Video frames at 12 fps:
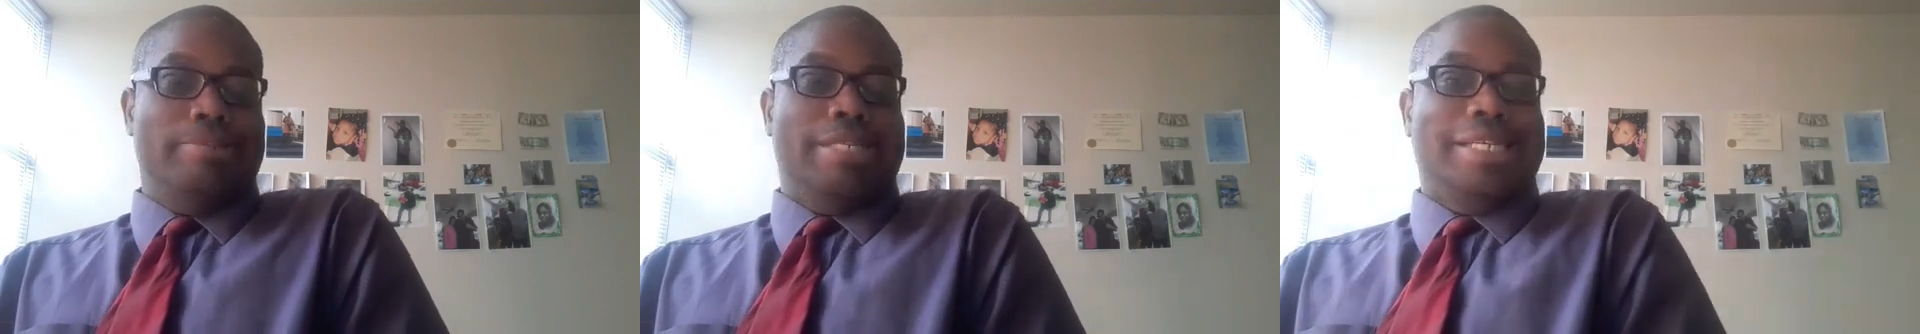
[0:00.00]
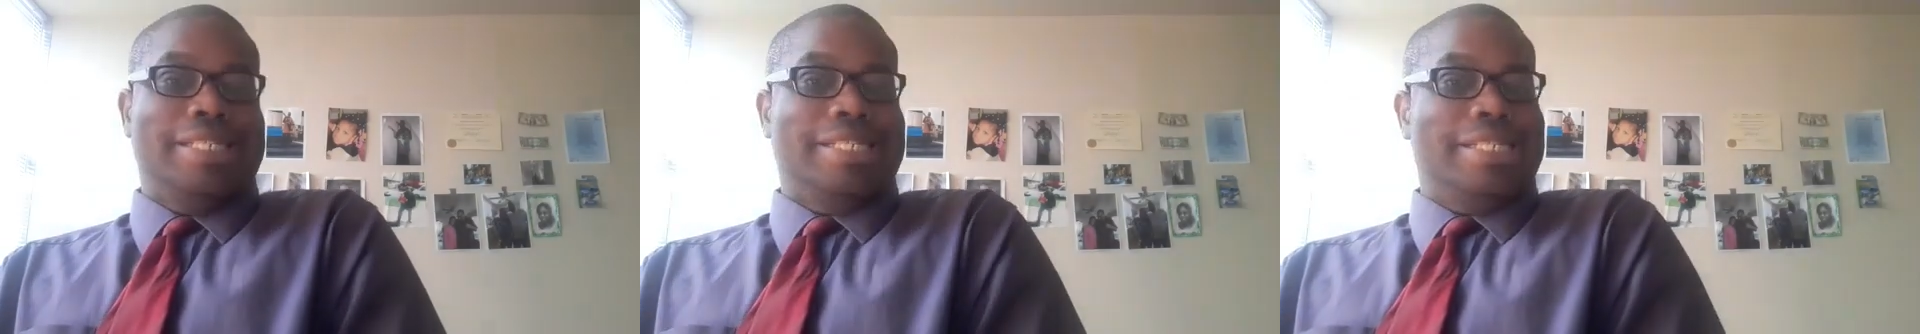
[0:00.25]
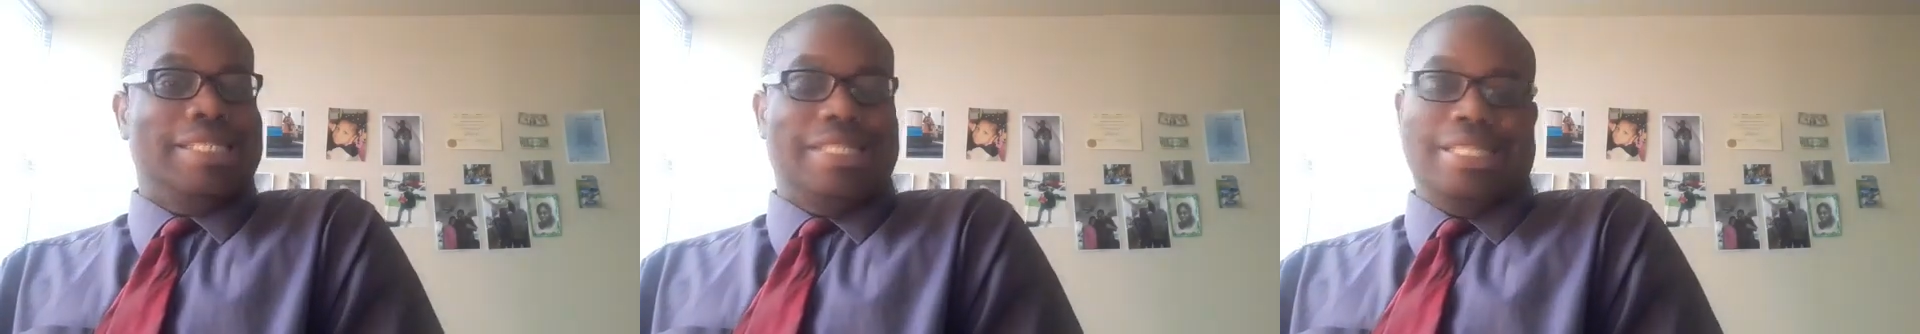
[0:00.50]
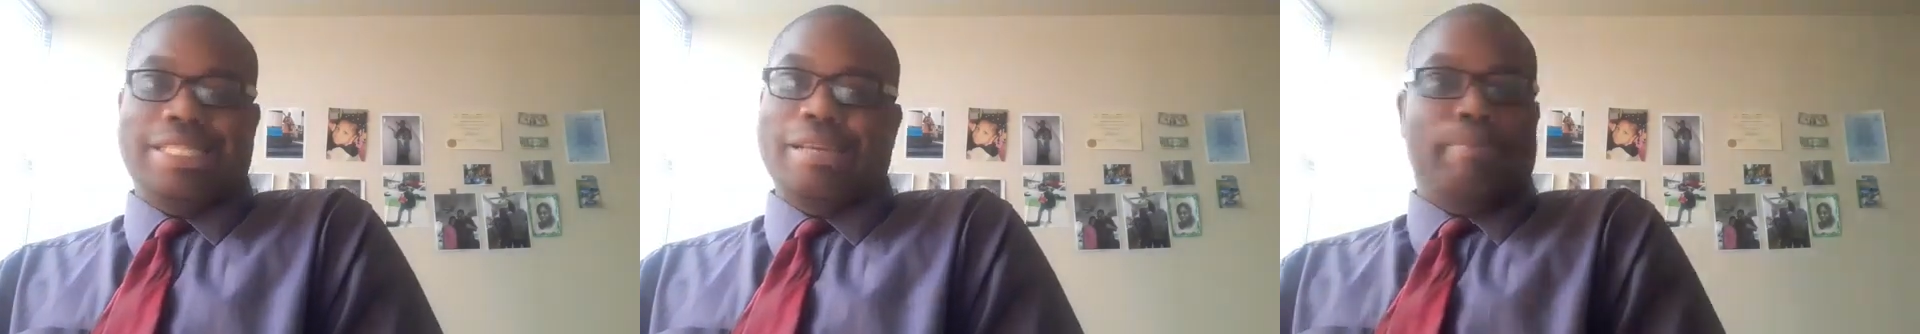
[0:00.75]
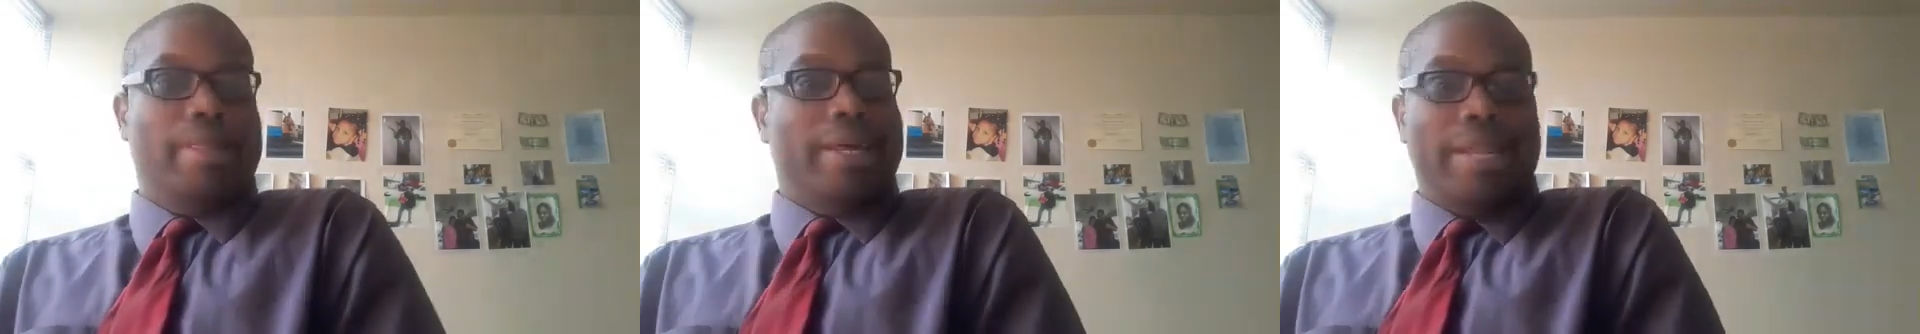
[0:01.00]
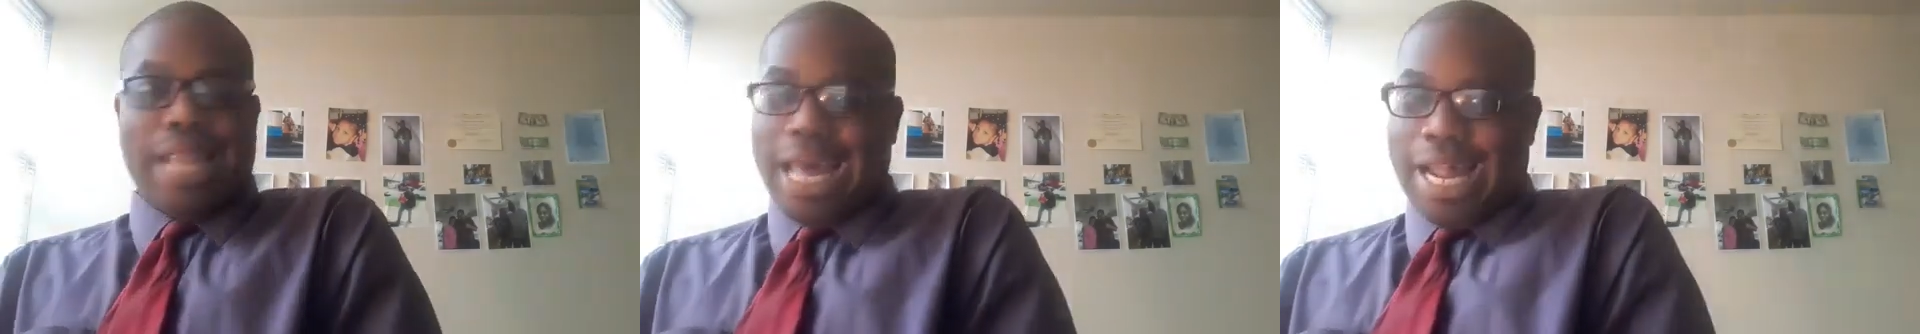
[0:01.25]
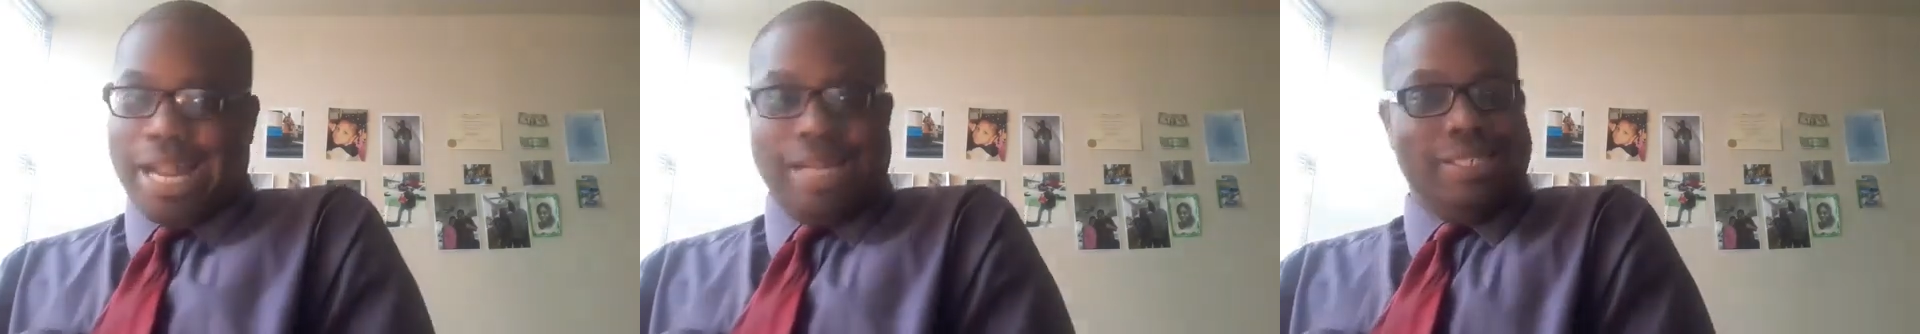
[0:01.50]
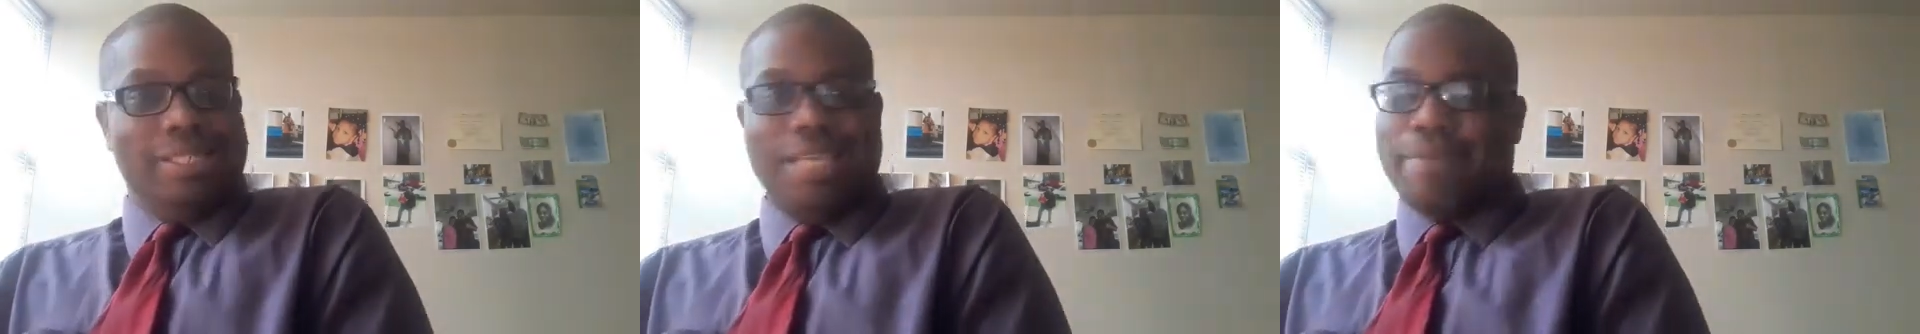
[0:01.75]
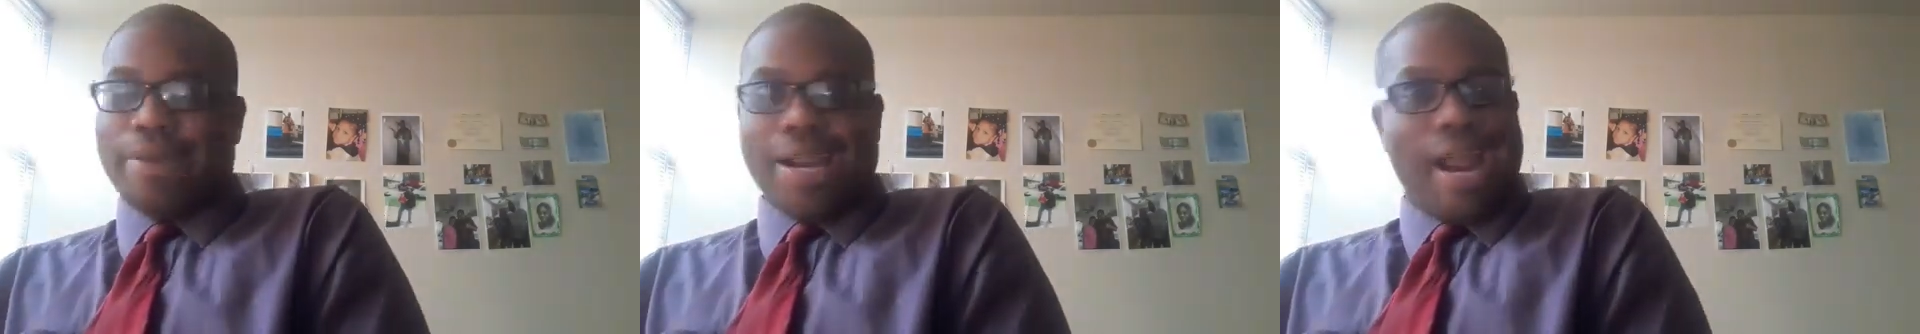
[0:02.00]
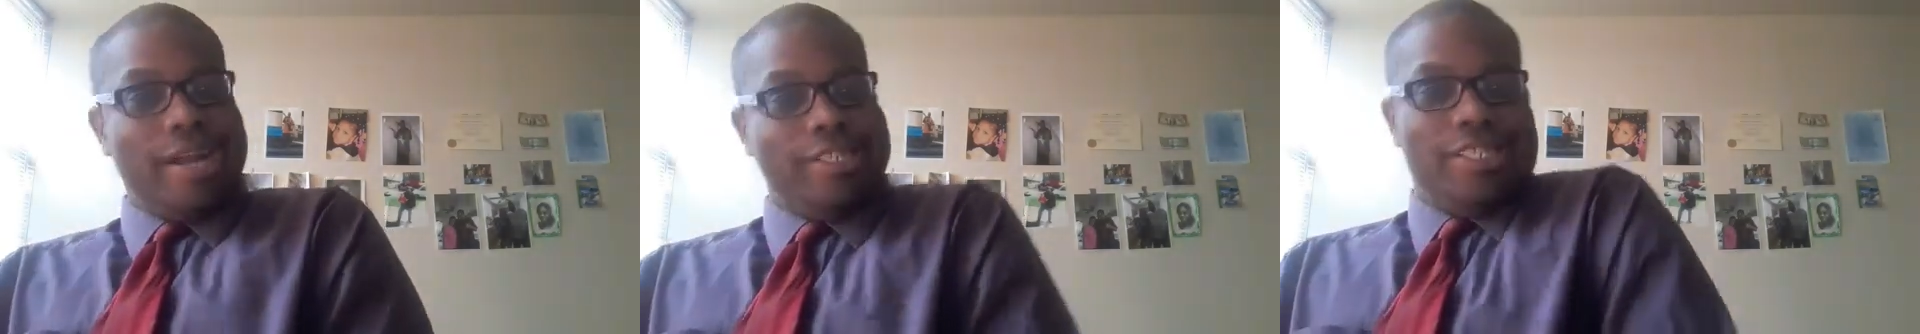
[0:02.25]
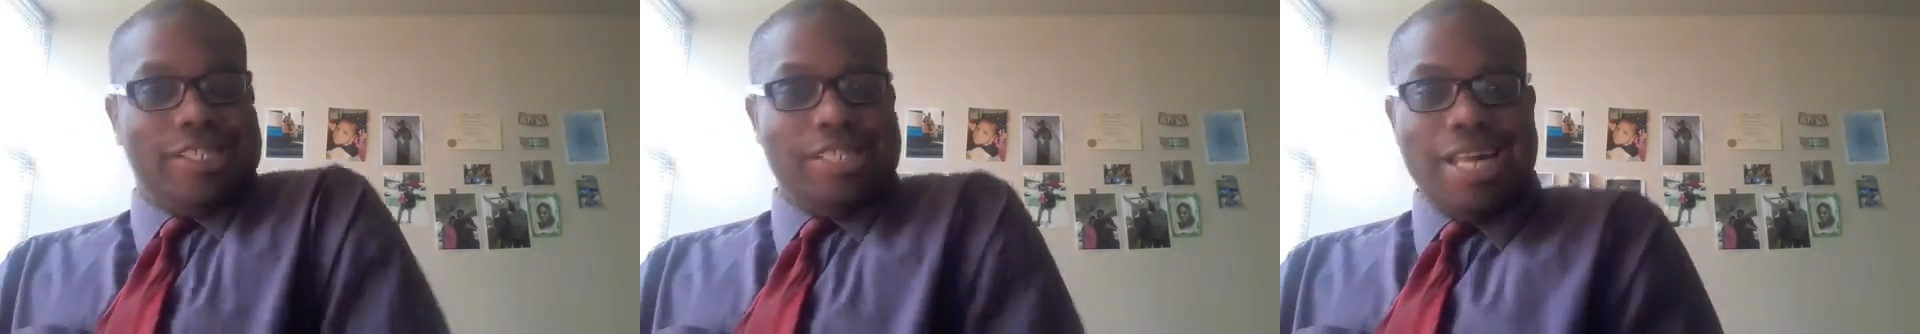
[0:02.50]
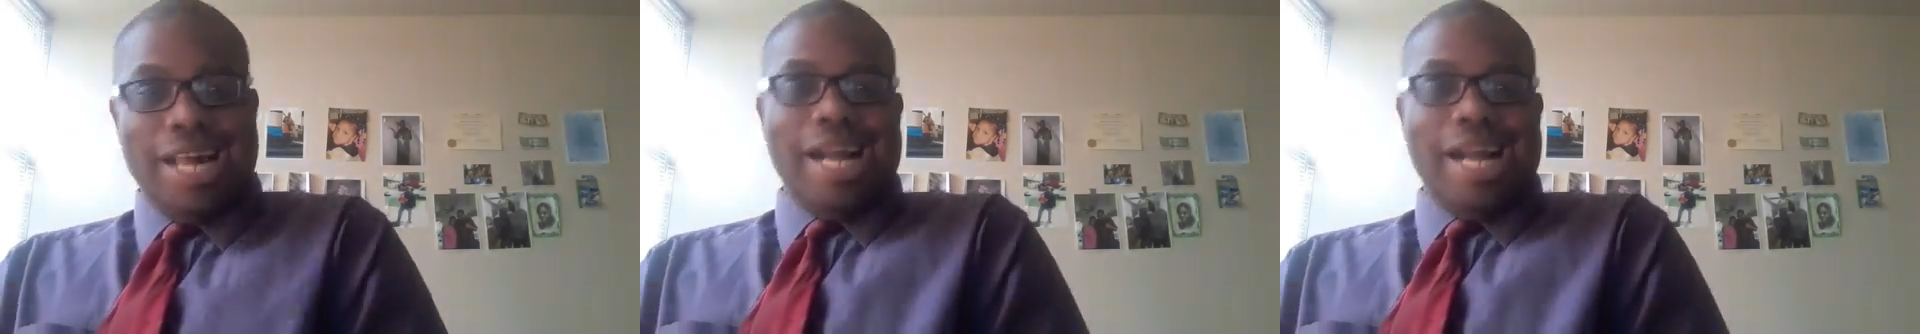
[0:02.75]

it's because your bloodline, you have a curse.